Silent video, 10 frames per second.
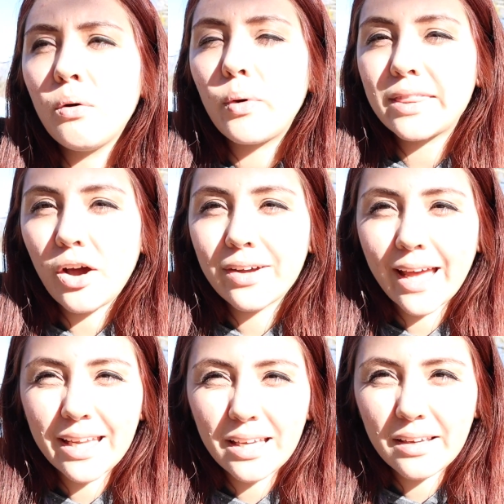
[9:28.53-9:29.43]
without
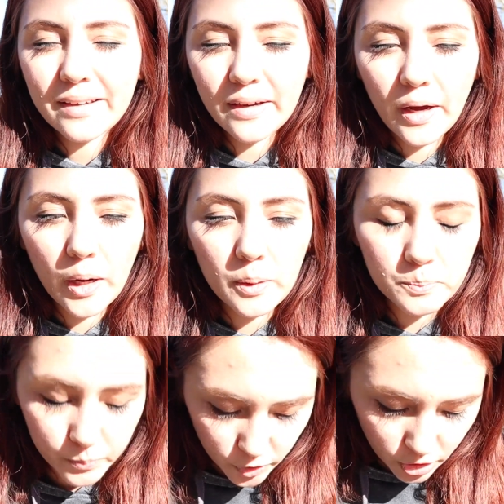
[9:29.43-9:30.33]
getting,
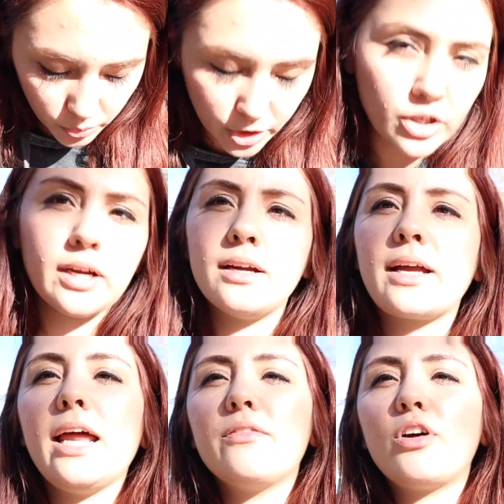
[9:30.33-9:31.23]
you know, when you're
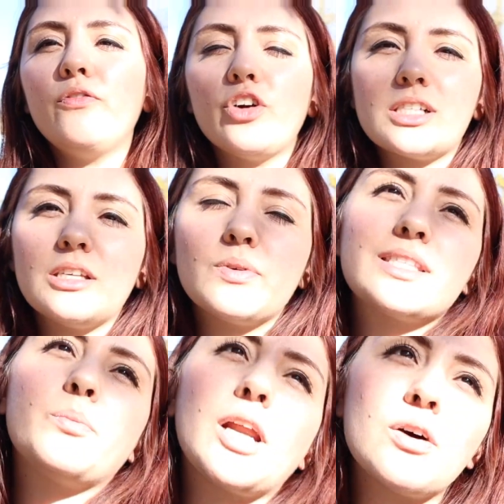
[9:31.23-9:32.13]
kind of conversing with
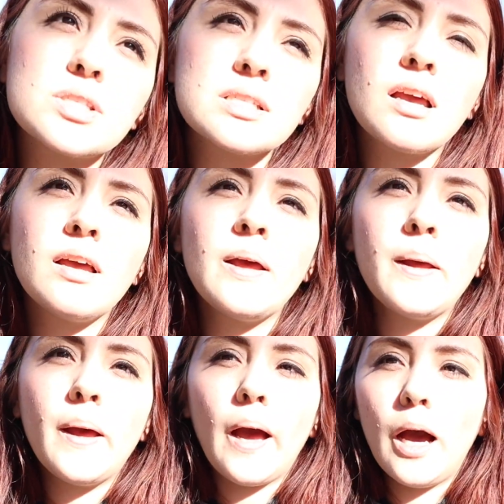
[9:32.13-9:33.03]
someone else.
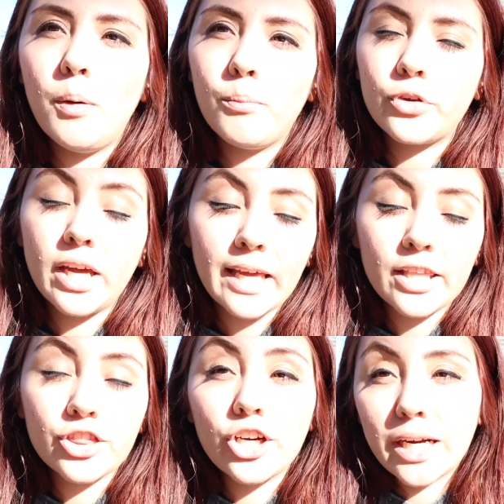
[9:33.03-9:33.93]
You kind of
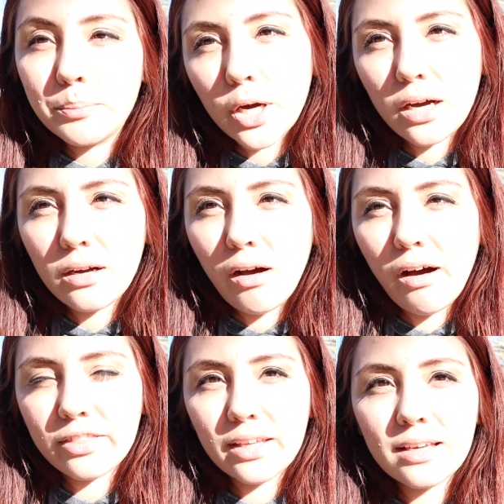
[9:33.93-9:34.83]
get their input
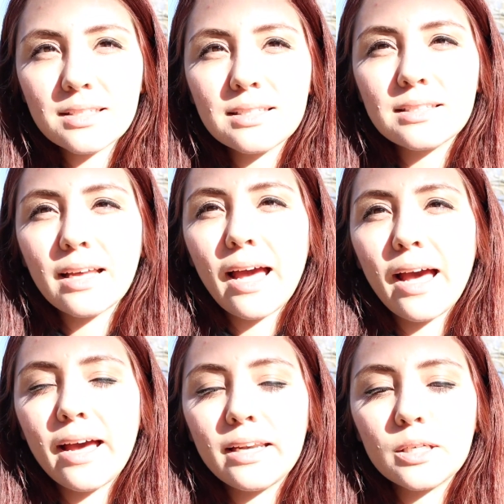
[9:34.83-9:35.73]
on things,
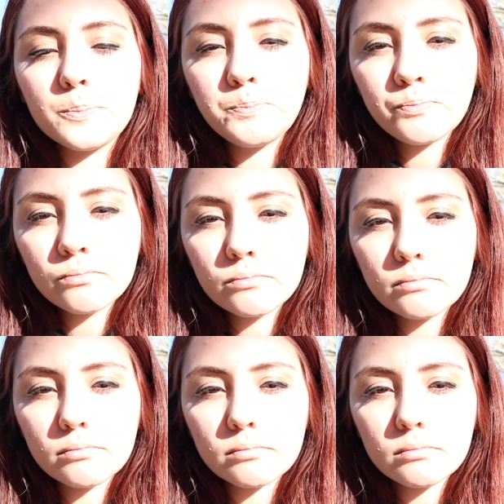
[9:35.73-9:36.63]
and
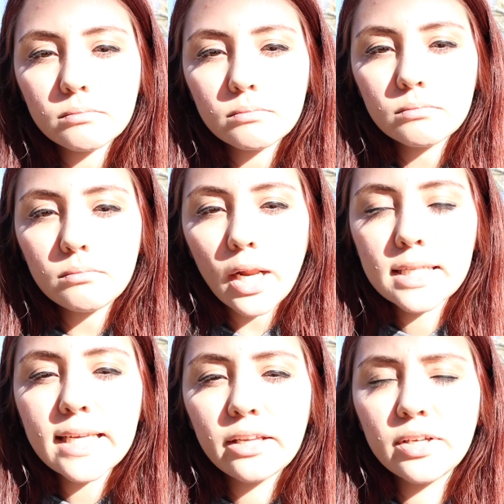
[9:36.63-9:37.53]

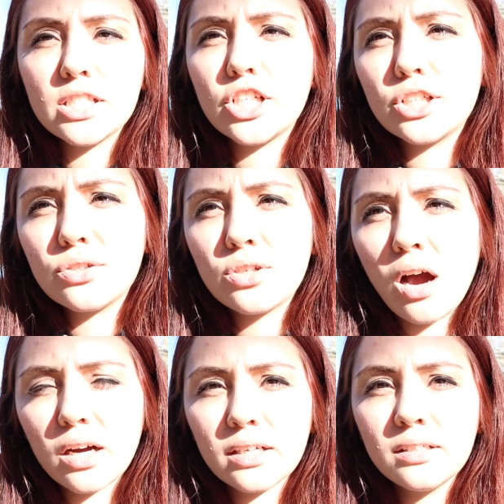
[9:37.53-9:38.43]
it's kind of easier to
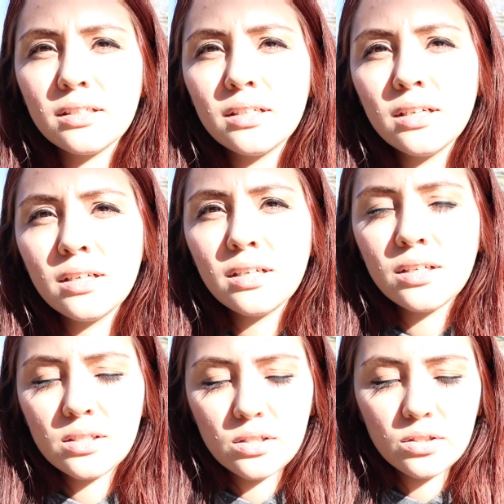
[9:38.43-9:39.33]
talk
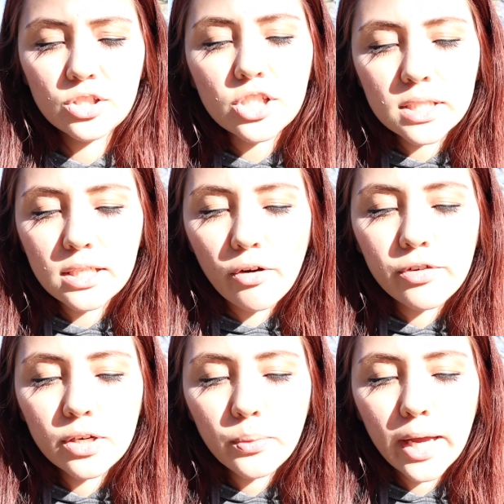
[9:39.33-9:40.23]
to yourself
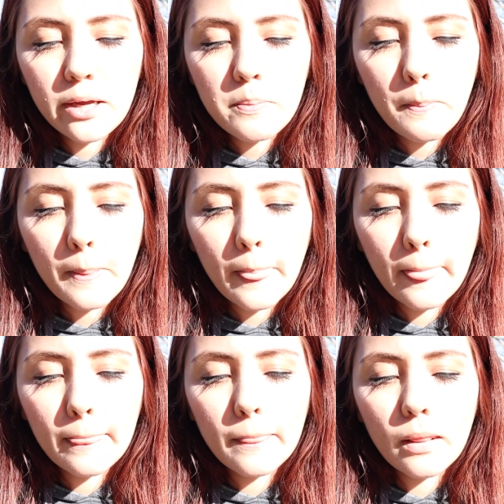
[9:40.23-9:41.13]
in a way,
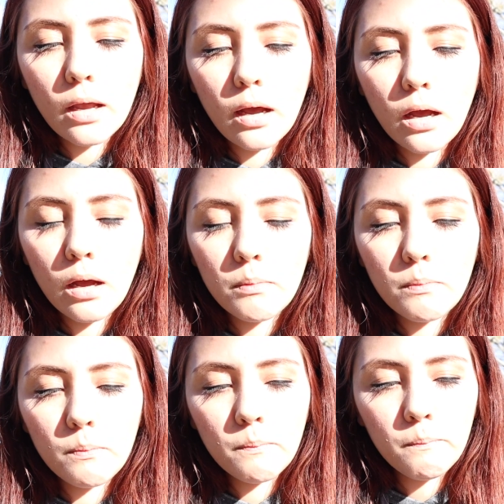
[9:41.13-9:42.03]

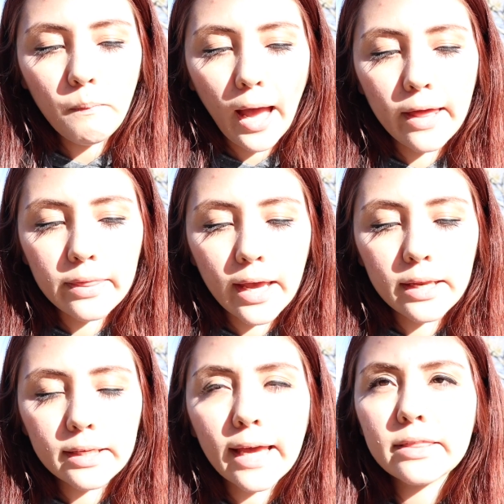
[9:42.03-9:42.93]
and
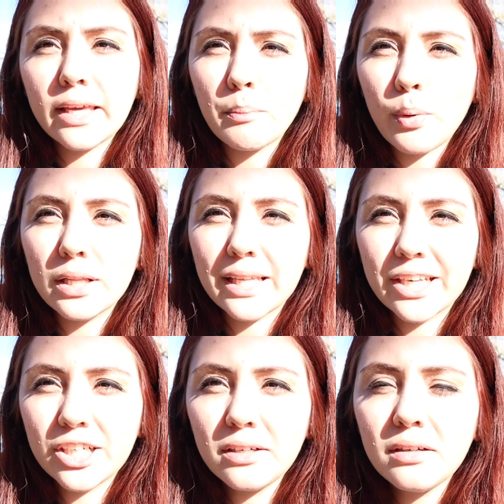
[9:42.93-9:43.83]
then get the input
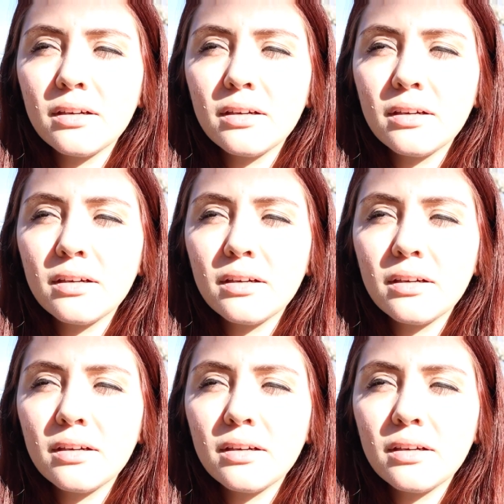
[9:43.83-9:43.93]
later